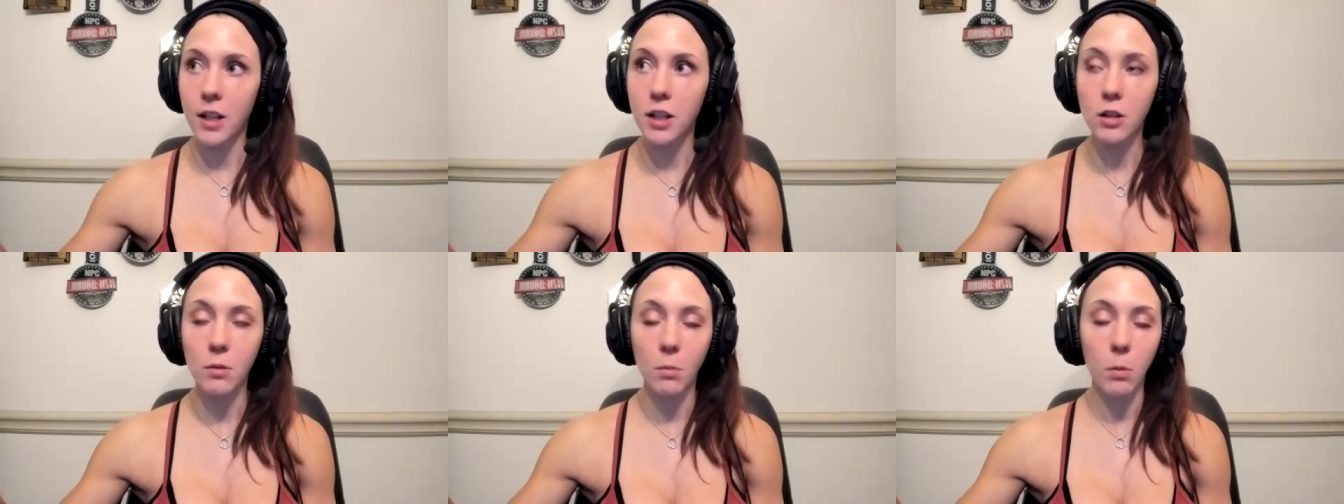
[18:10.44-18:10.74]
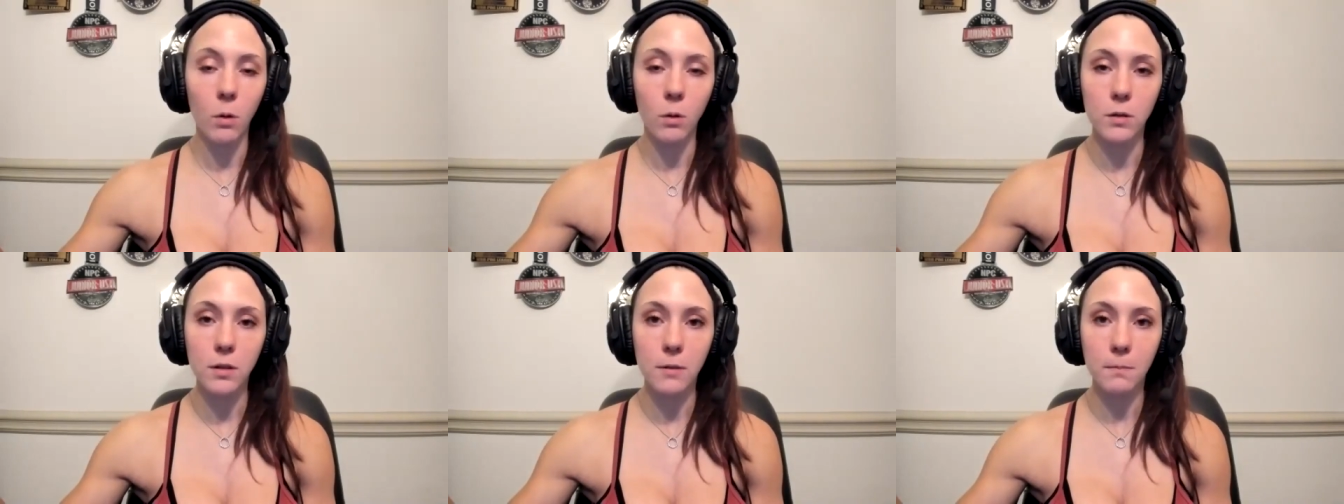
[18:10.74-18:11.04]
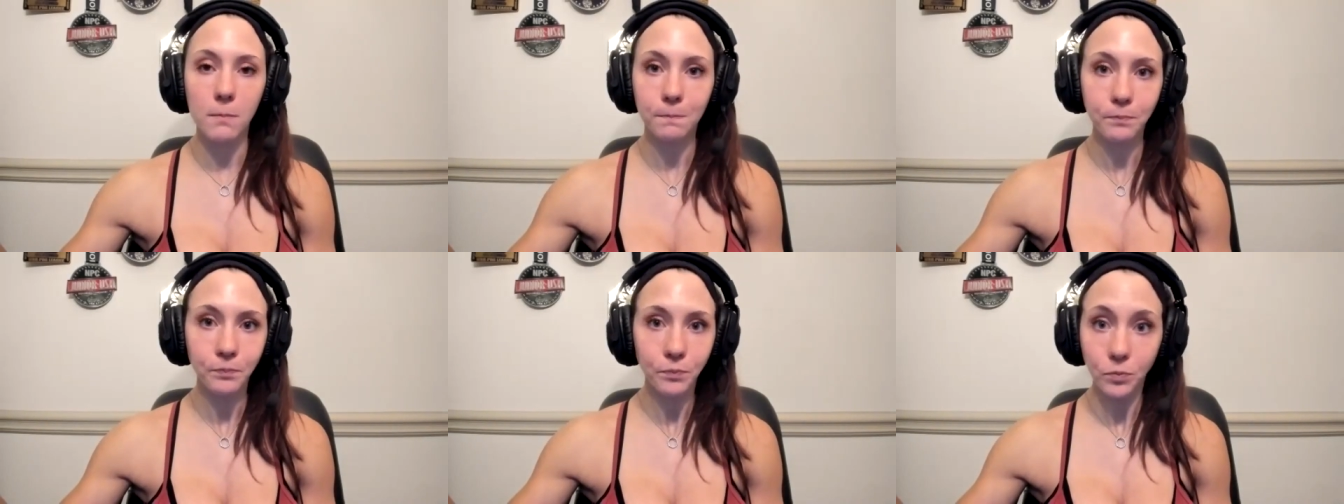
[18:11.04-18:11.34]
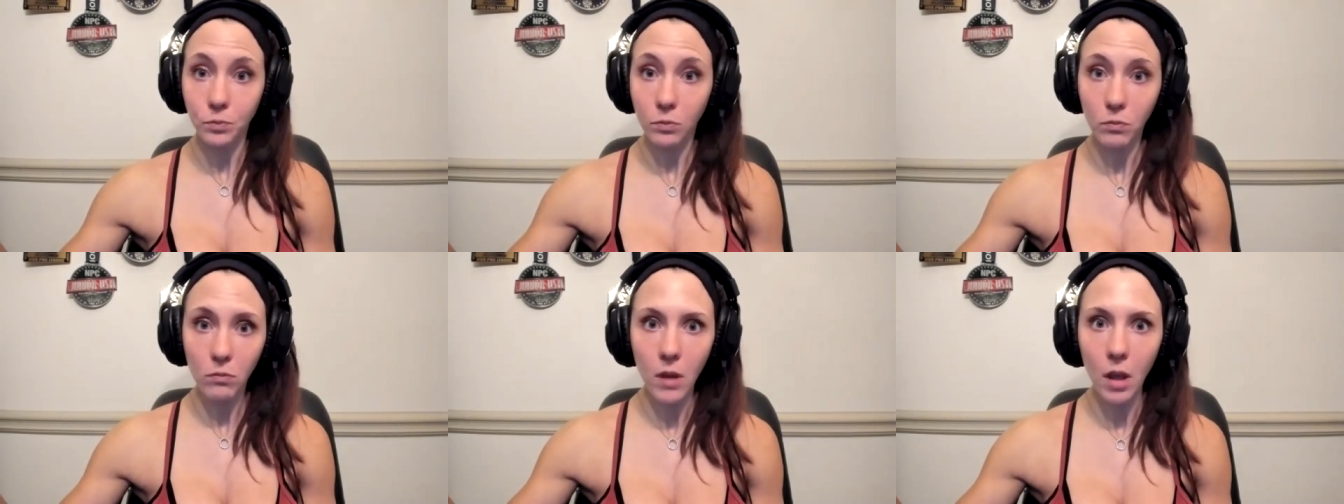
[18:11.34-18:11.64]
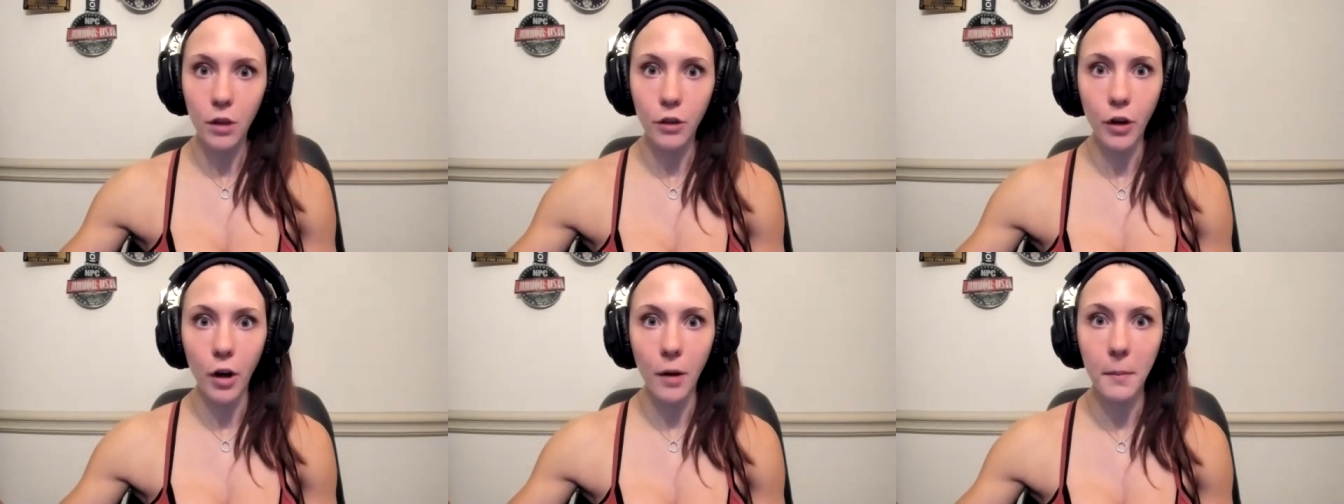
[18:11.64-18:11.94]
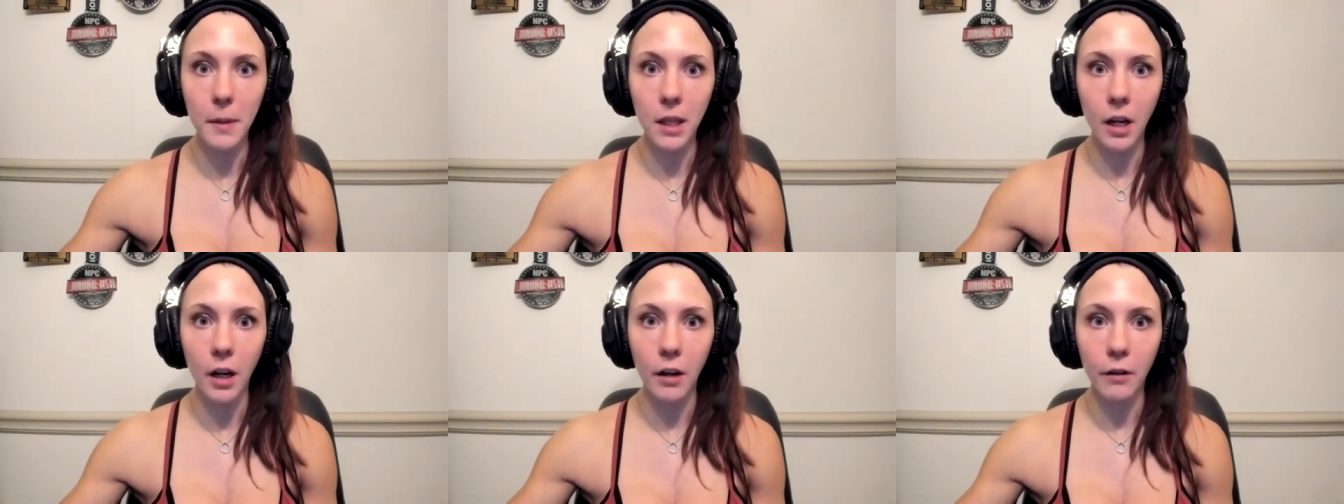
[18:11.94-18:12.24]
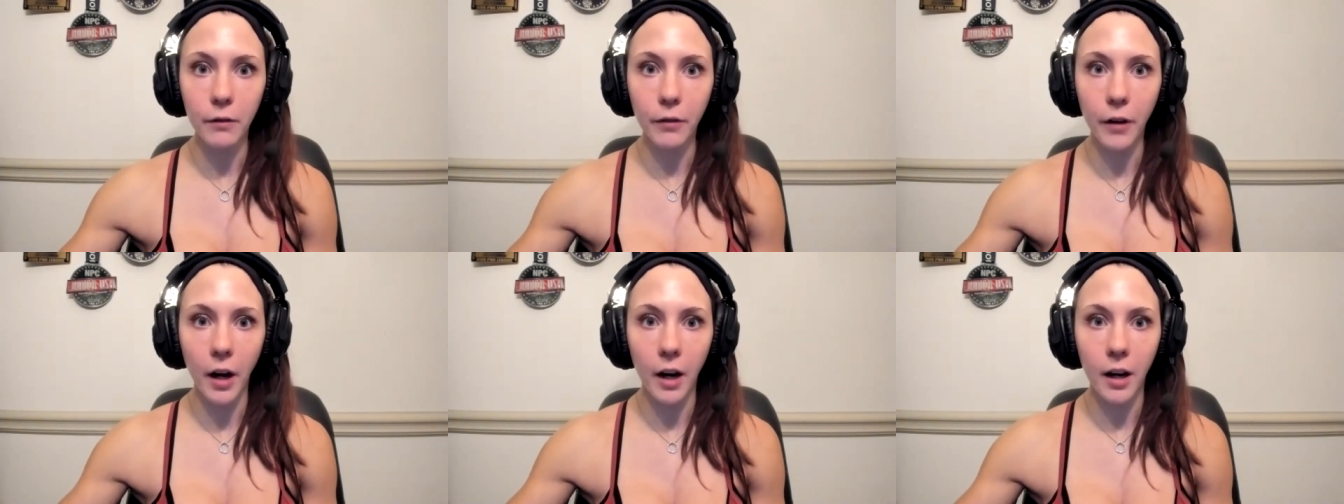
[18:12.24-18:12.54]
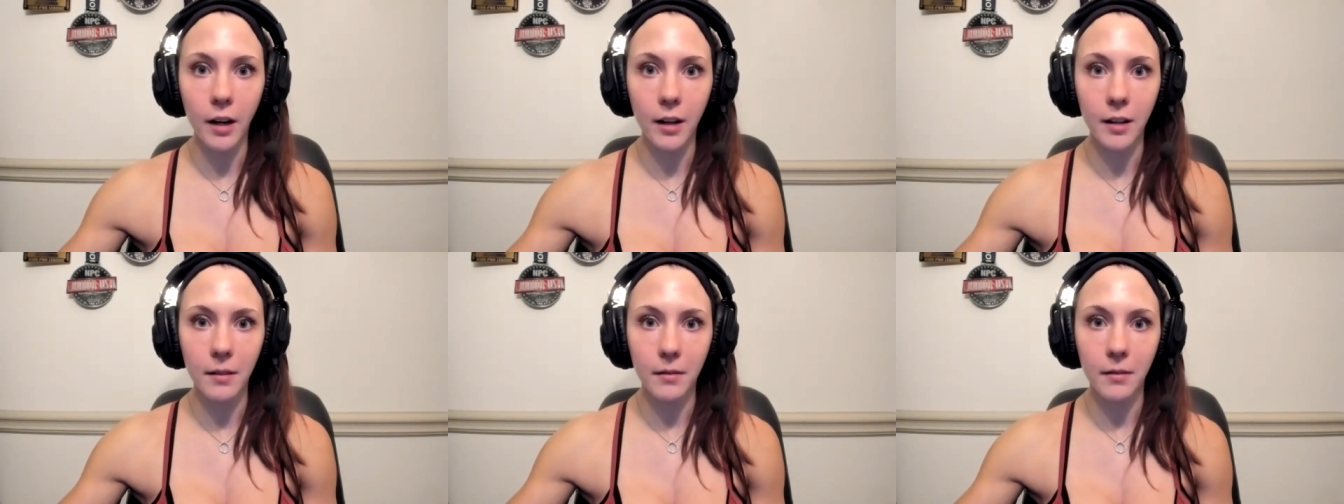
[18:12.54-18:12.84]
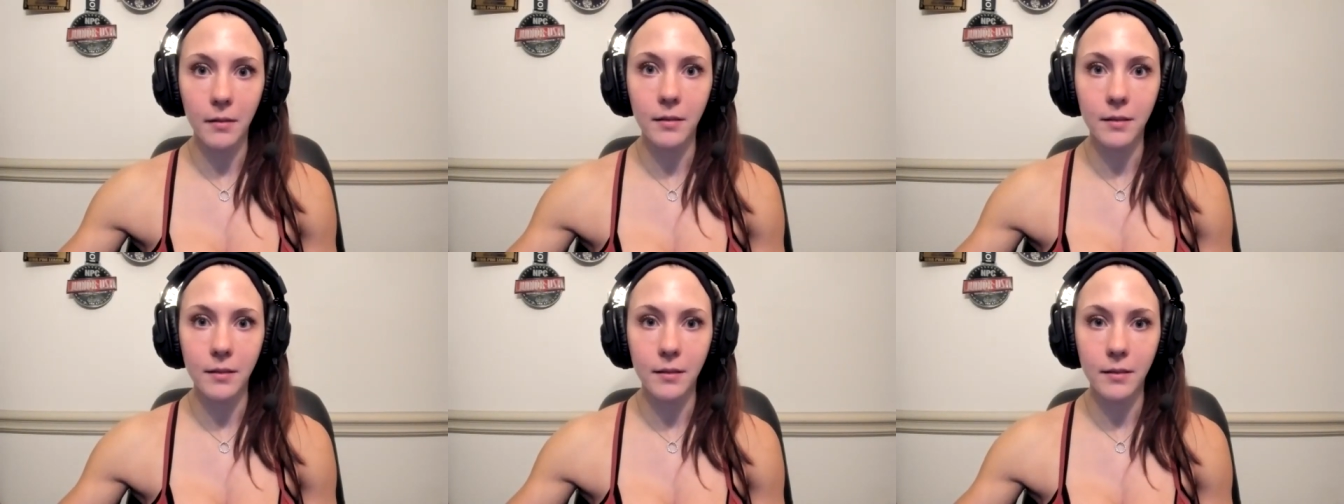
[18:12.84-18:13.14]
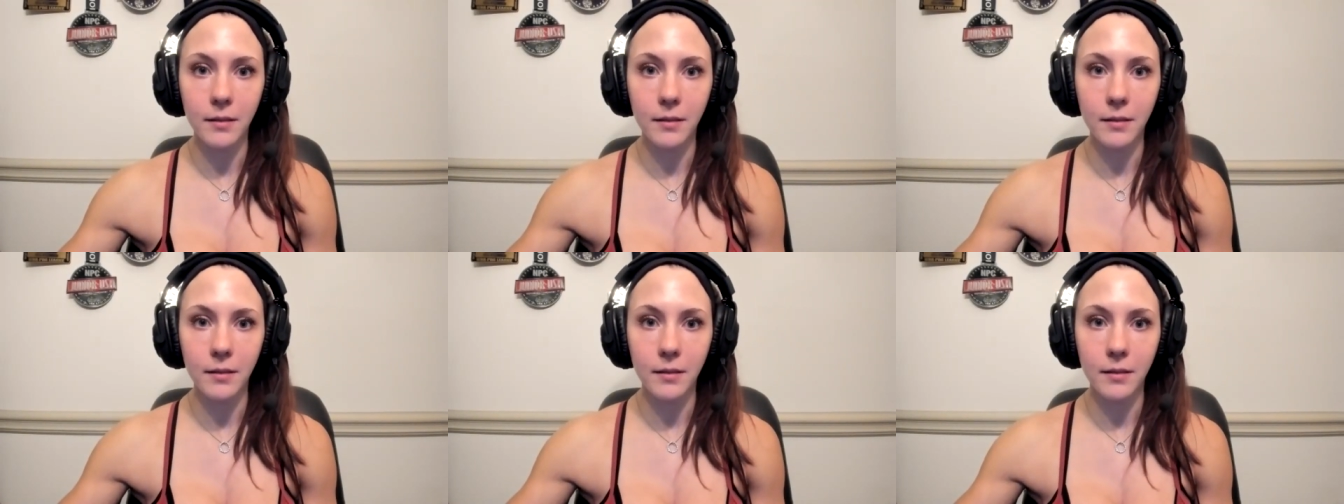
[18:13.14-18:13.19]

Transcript: vegetables. Throw them in the air fryer and